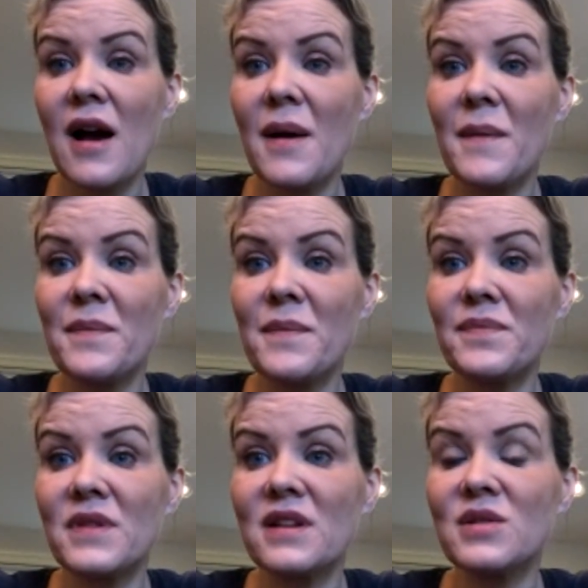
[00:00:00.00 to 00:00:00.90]

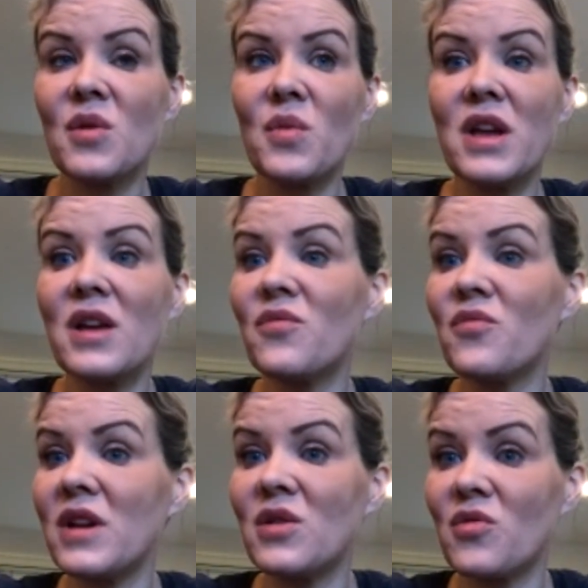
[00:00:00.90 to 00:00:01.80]
so that we
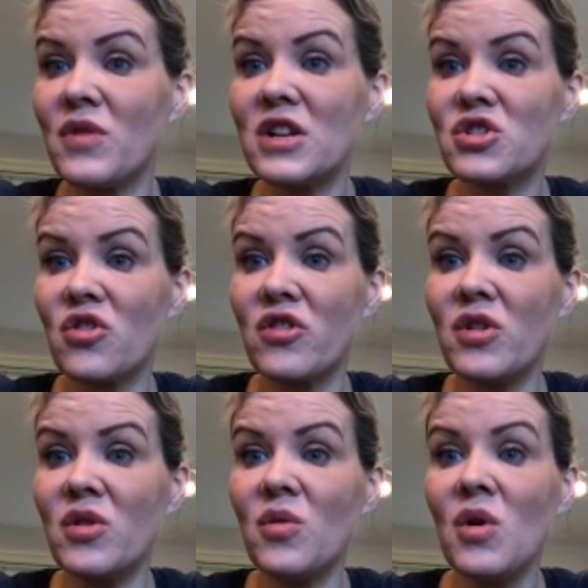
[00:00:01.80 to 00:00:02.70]
can either reassure
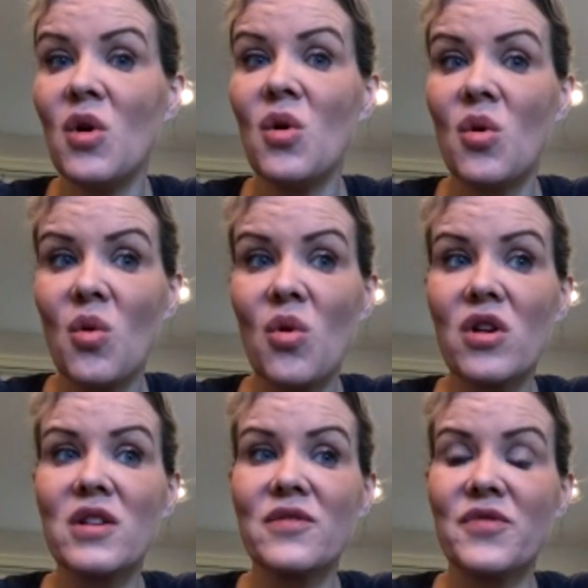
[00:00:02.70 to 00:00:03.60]
you
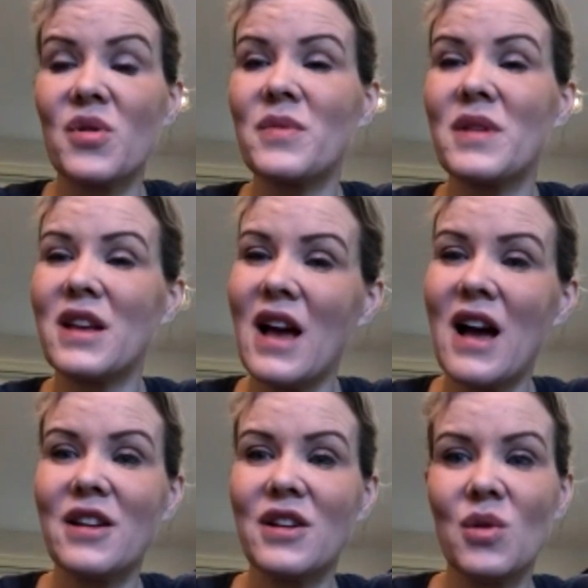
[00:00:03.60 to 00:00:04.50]
or confirm that,
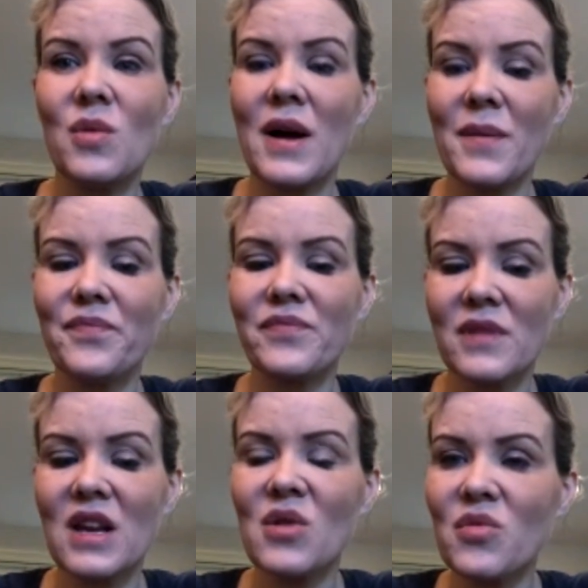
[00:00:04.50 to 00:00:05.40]
yeah, you know what,
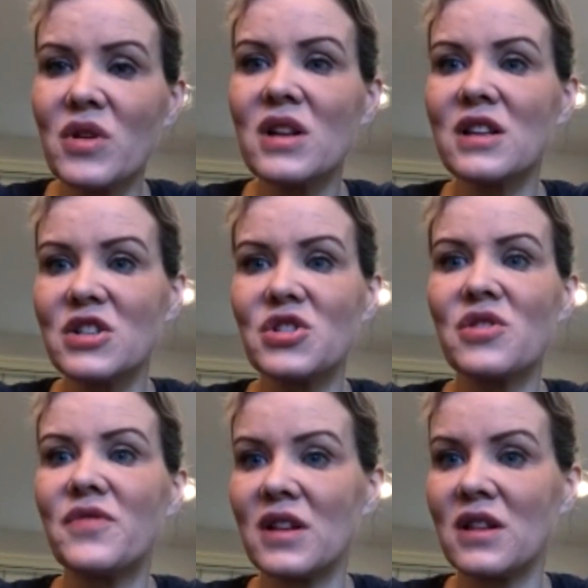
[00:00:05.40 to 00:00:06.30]
it really
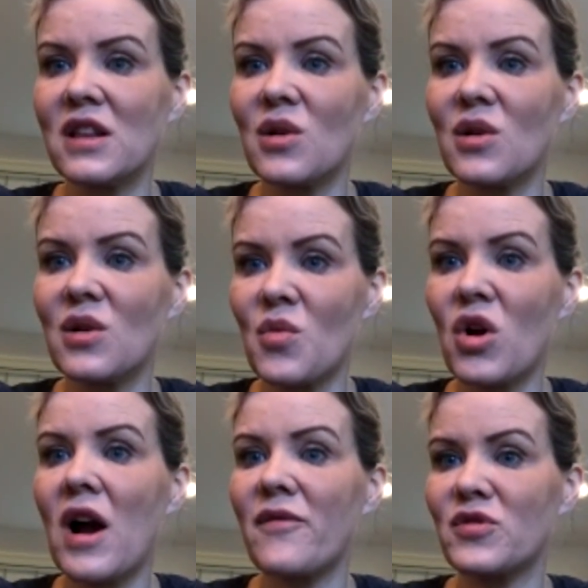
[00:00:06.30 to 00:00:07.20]
should feel a little more
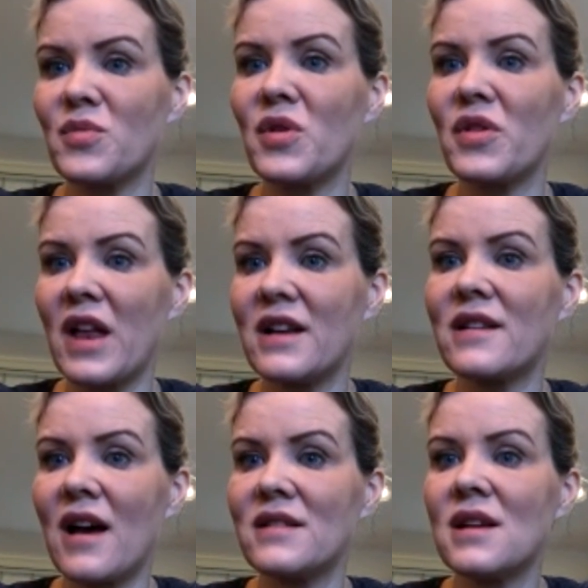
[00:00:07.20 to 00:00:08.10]
comfortable than it
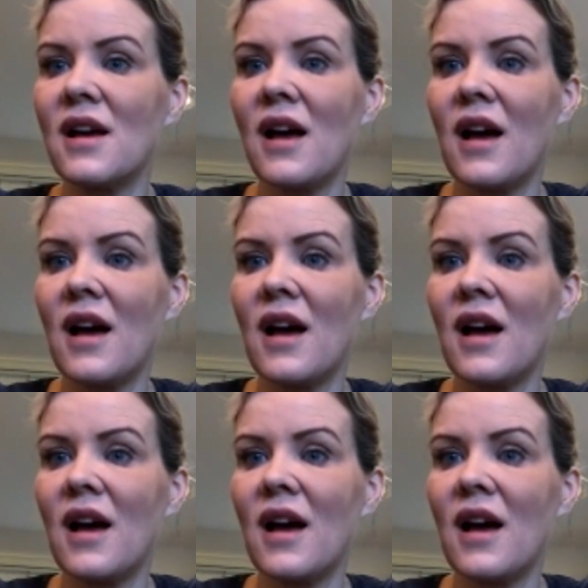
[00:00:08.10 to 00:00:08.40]
does,